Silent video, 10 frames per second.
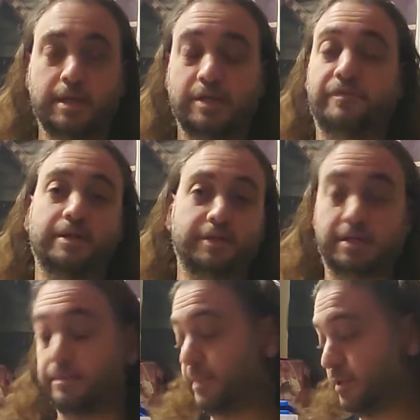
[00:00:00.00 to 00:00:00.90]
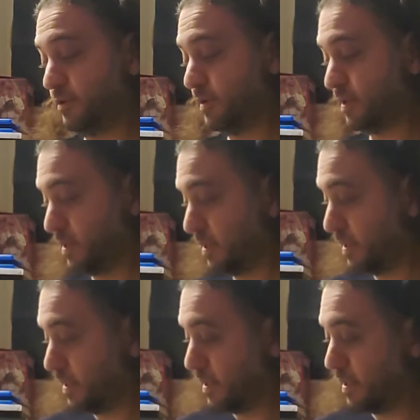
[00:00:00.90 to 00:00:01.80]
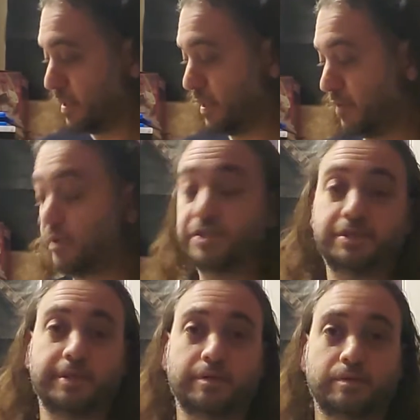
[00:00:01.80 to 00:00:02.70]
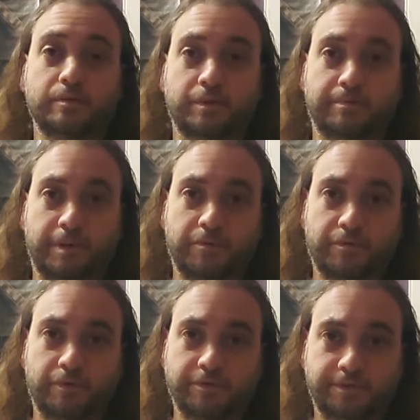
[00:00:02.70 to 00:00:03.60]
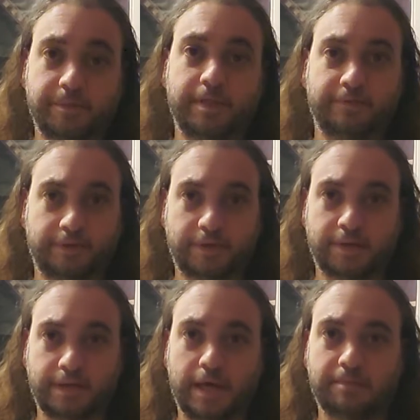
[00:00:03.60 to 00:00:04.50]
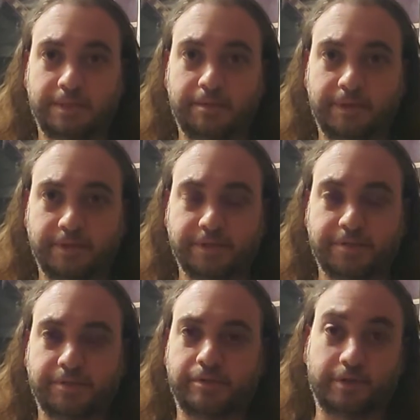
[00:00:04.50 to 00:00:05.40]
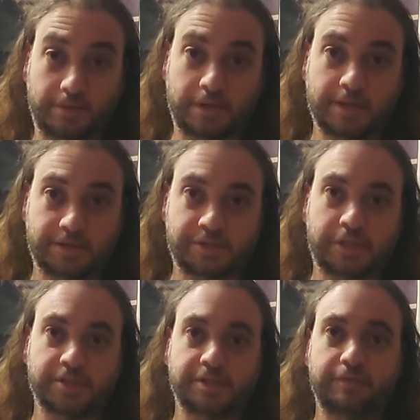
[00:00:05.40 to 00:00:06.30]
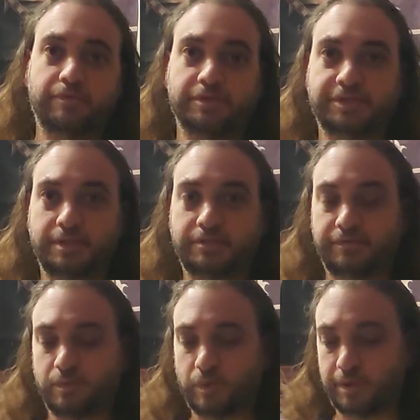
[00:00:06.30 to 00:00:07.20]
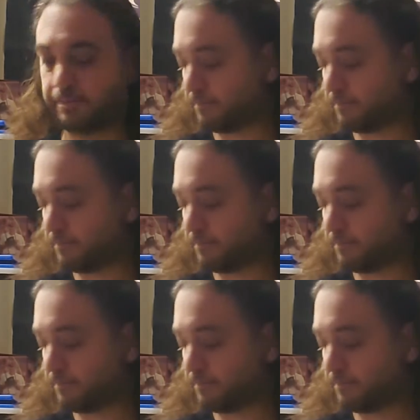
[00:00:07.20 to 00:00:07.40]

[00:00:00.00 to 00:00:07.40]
In fact, like I've been doing recently with my reviews, I've been leaving IMDb's, so guys could check this out for yourself if you want.